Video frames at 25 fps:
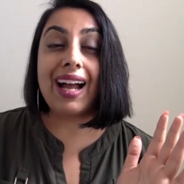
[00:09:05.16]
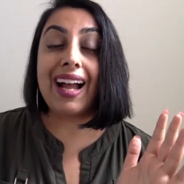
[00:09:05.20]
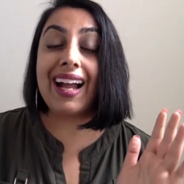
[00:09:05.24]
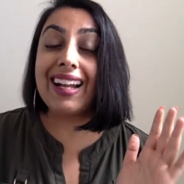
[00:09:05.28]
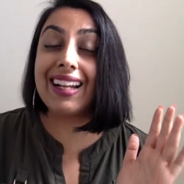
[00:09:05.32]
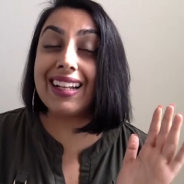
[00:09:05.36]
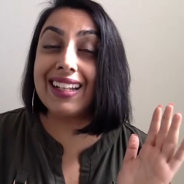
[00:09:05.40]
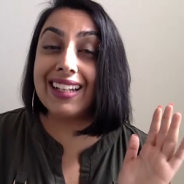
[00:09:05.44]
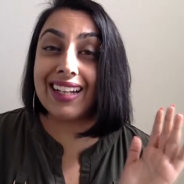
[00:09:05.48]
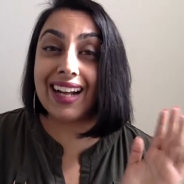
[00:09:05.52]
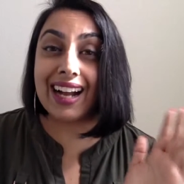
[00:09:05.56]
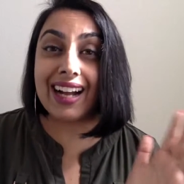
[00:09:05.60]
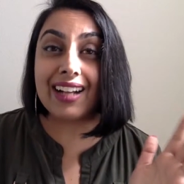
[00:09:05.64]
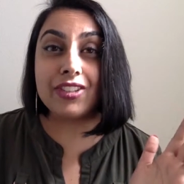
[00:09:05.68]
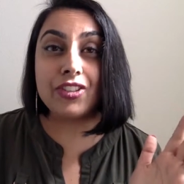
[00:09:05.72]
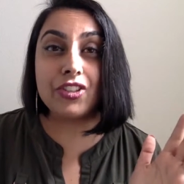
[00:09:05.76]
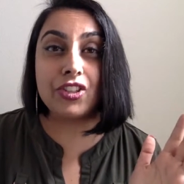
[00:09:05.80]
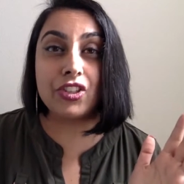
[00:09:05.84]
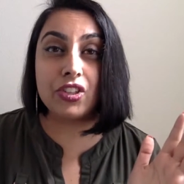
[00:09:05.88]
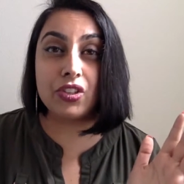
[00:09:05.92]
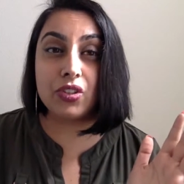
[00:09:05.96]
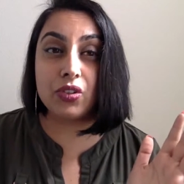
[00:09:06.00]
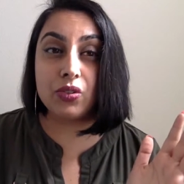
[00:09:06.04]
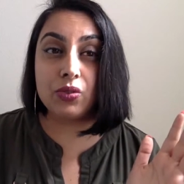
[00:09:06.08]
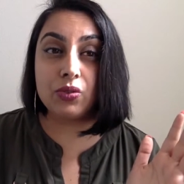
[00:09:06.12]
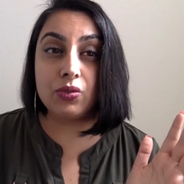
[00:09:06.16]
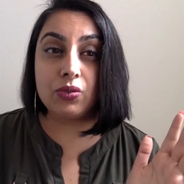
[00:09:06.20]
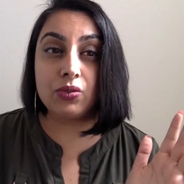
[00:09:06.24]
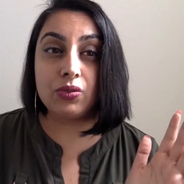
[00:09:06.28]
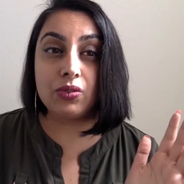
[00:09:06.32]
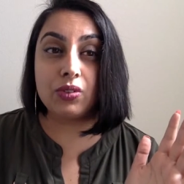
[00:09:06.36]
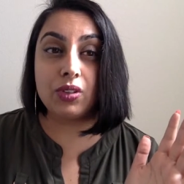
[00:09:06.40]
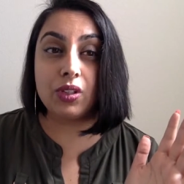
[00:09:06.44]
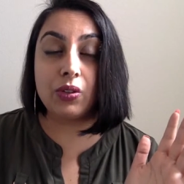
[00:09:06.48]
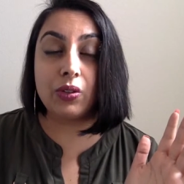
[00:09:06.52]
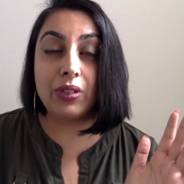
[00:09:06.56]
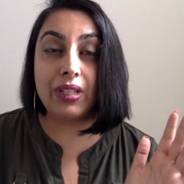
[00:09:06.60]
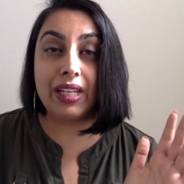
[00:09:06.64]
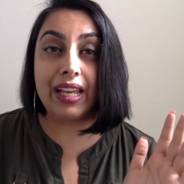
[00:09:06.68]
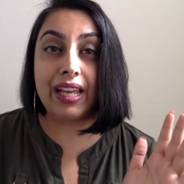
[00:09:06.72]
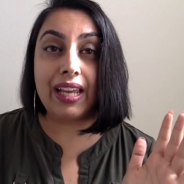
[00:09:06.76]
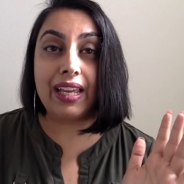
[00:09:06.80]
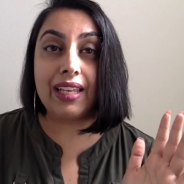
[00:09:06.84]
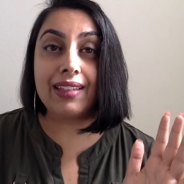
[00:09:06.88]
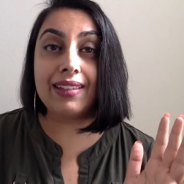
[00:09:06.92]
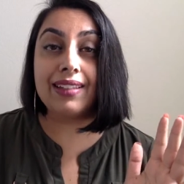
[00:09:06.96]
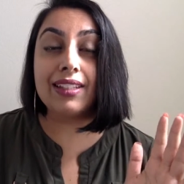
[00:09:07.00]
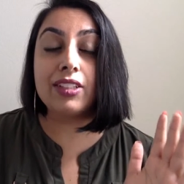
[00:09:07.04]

I got you. Okay?